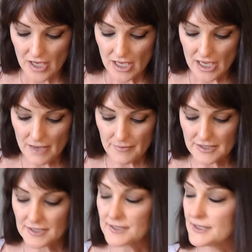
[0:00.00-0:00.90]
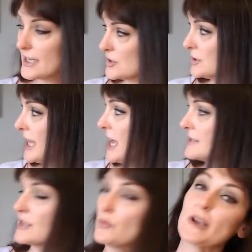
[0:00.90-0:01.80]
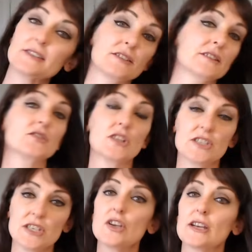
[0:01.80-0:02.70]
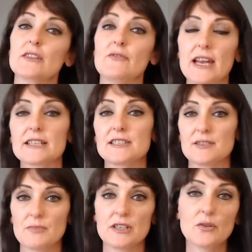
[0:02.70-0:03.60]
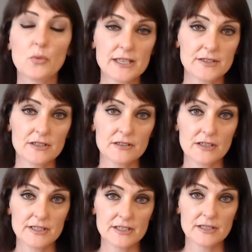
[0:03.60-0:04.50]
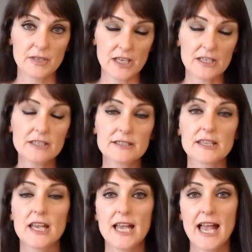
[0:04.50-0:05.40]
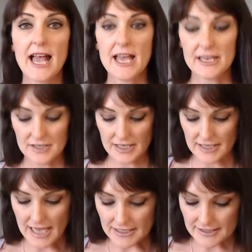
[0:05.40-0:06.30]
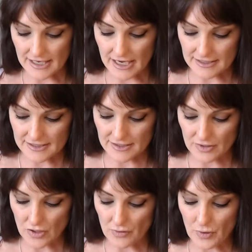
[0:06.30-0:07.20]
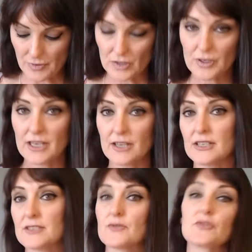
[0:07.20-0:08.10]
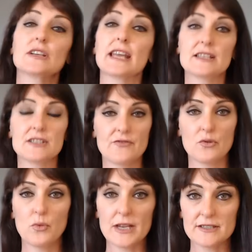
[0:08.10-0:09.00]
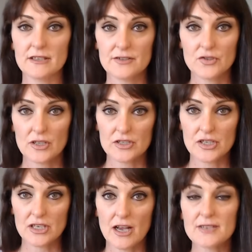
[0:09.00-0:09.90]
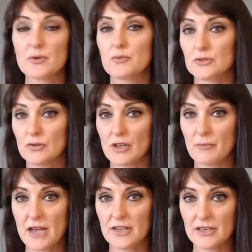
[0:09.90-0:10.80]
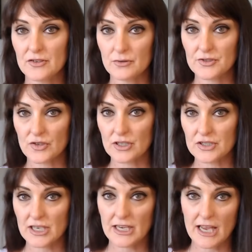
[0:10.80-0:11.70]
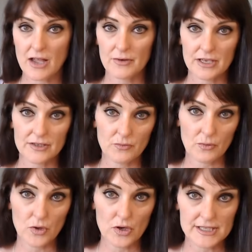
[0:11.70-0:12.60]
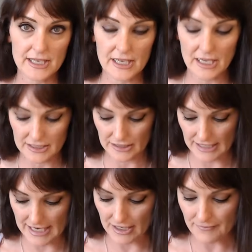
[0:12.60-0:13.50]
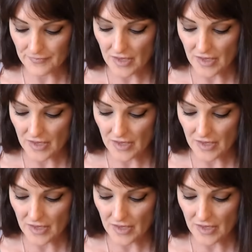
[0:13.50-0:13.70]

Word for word: Um, it's a sexual house in Western astrology, not in the Vedic system, but in the Western system it is. And in that sense, you know, when we're looking at this through the lens of the Western astrology eyes, we will talk about Hindu astrology and how it works here a little later.